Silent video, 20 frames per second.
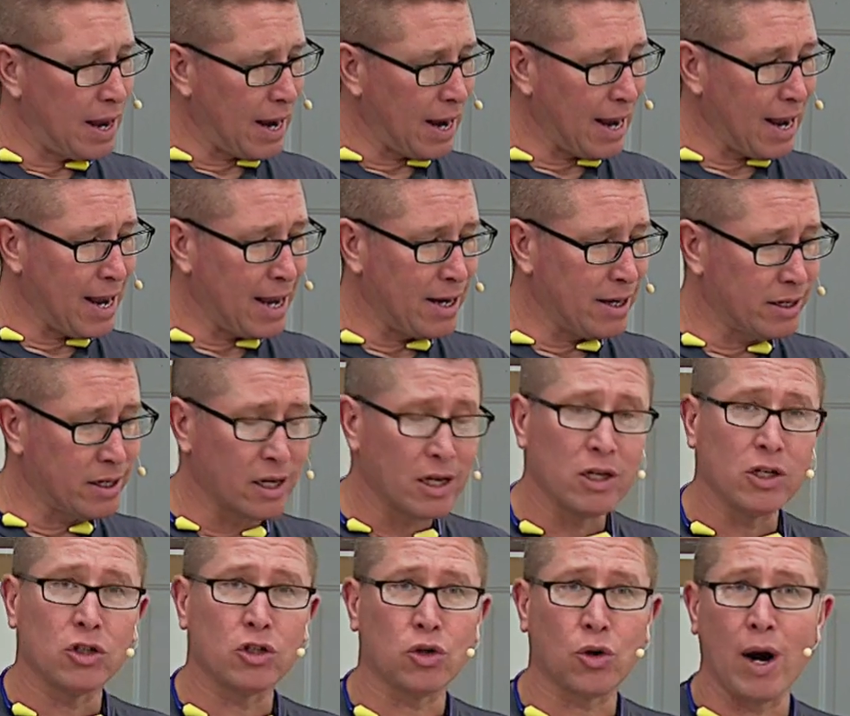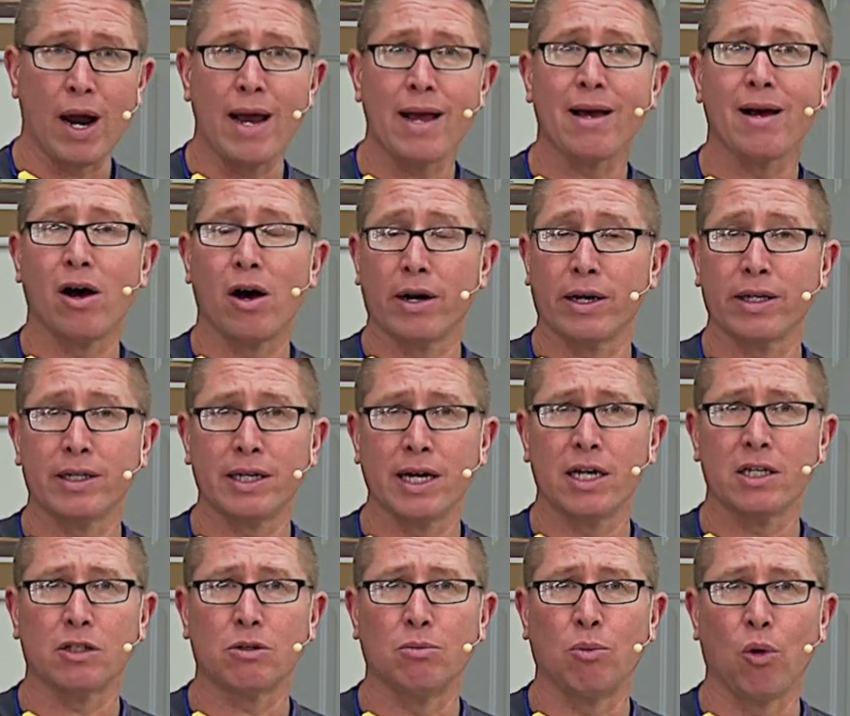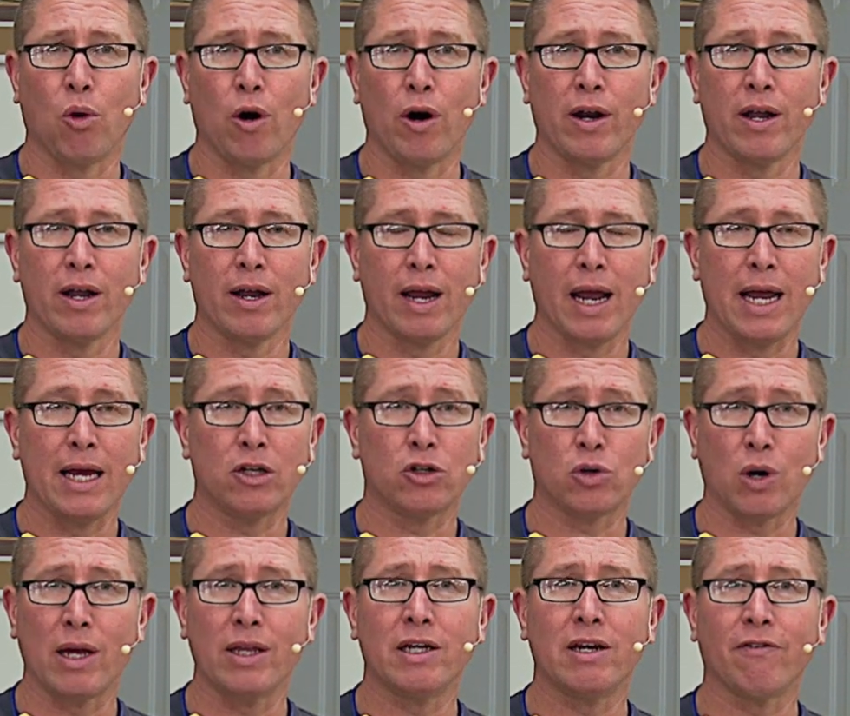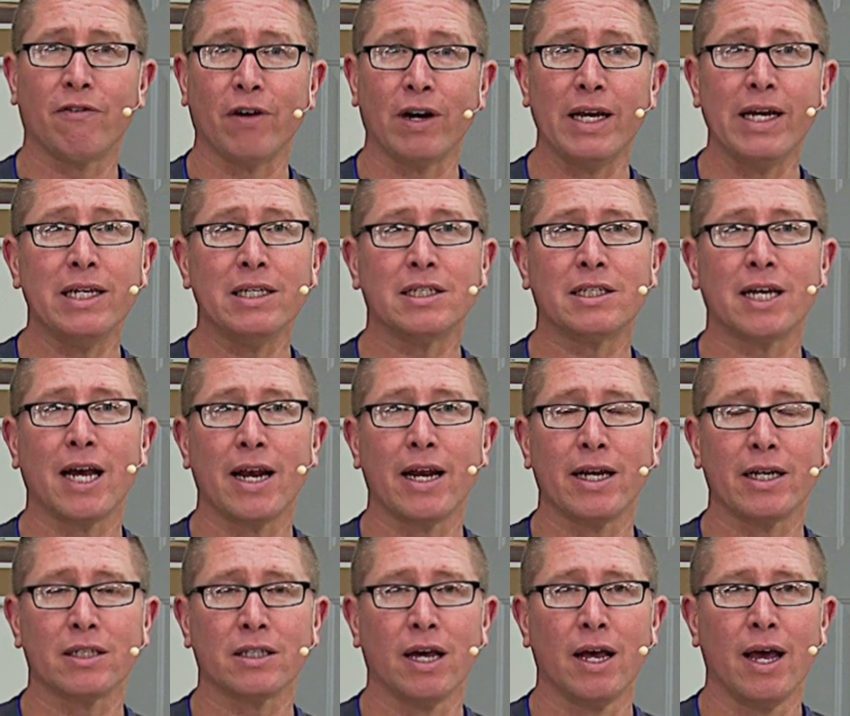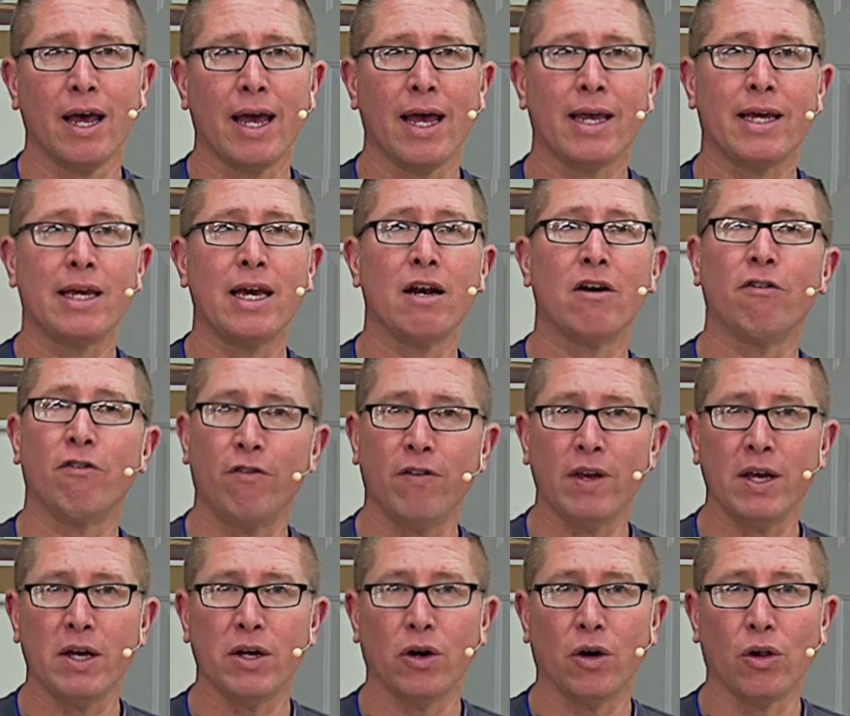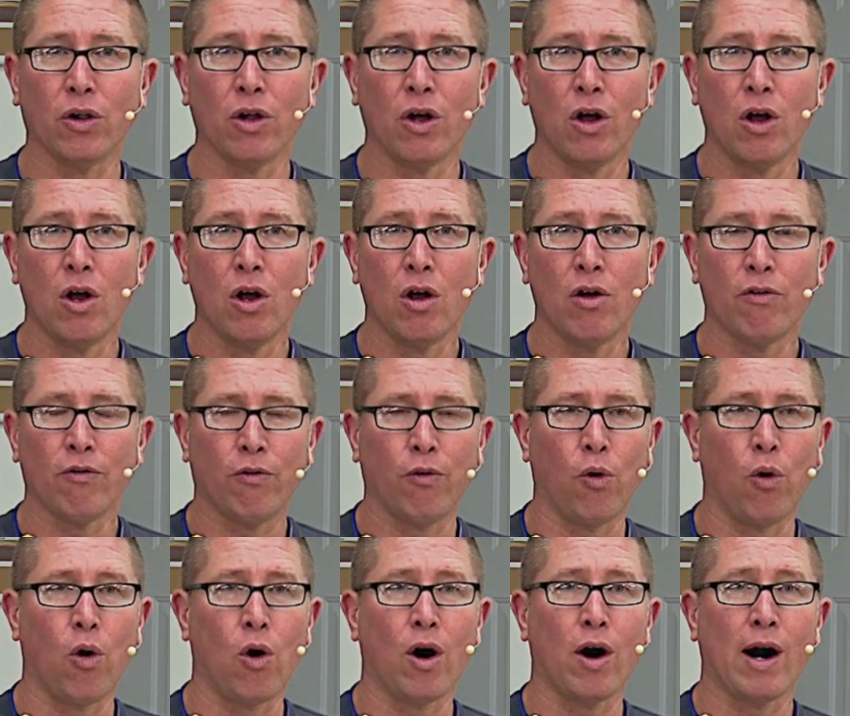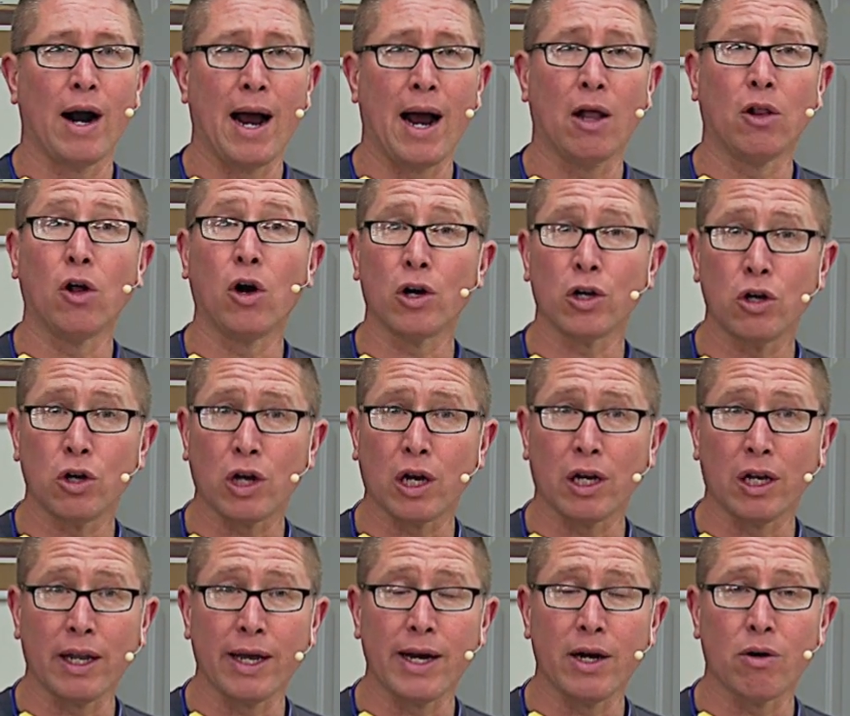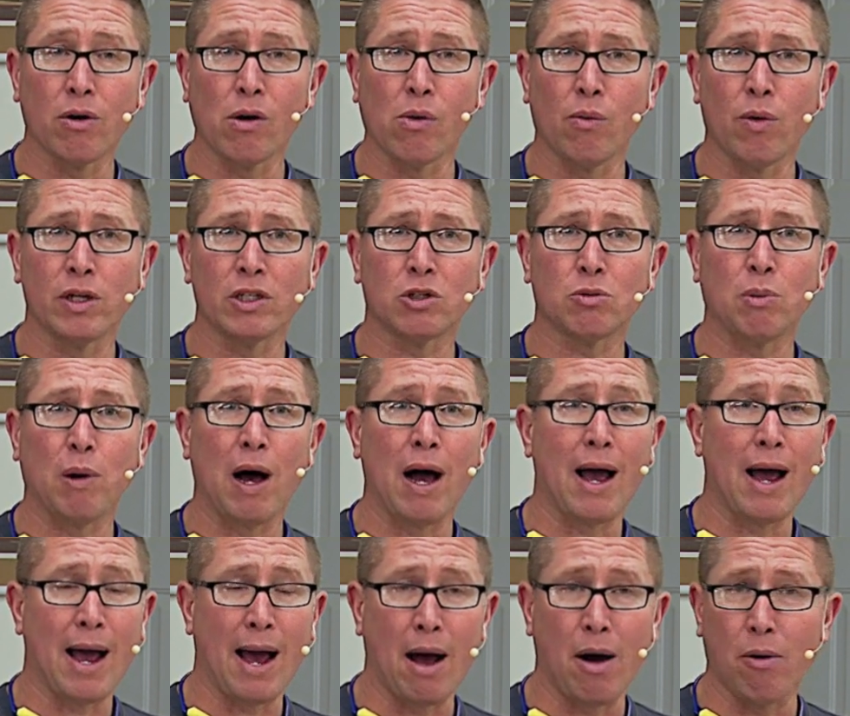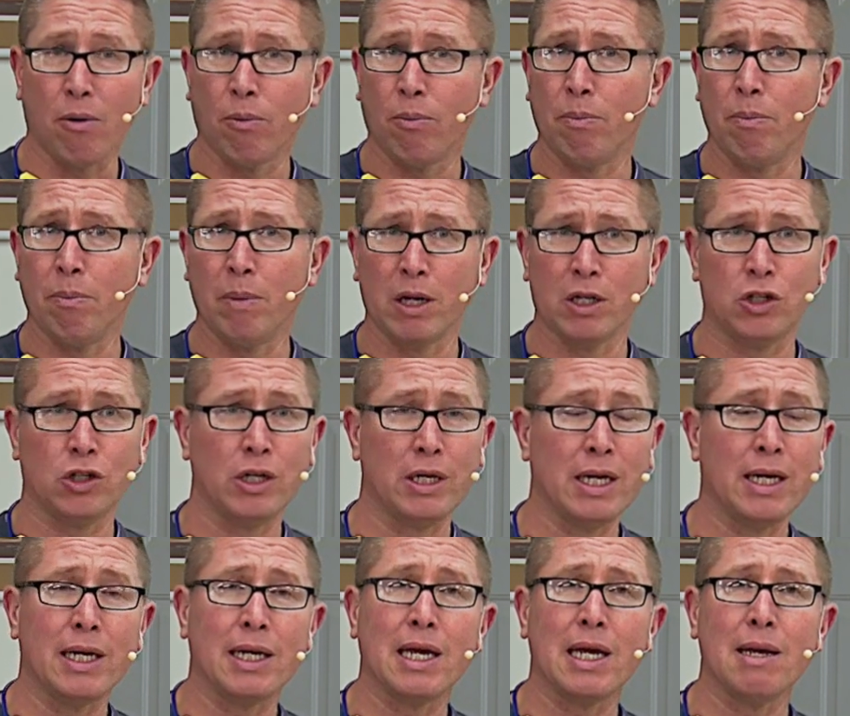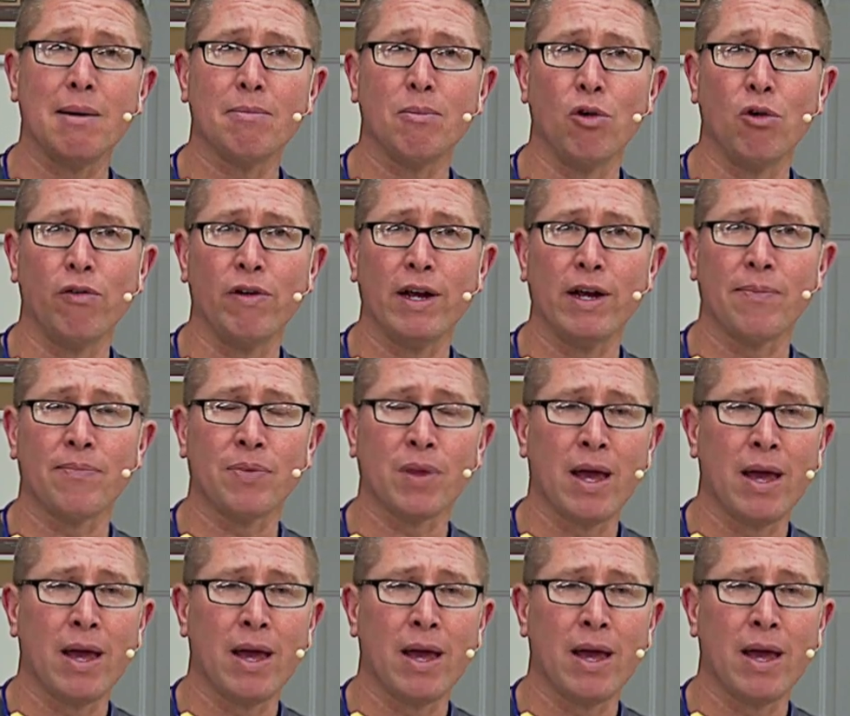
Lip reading: and try it on a test board and try the different heat settings and get a feel for how long you can linger on one spot, how much you need to keep moving,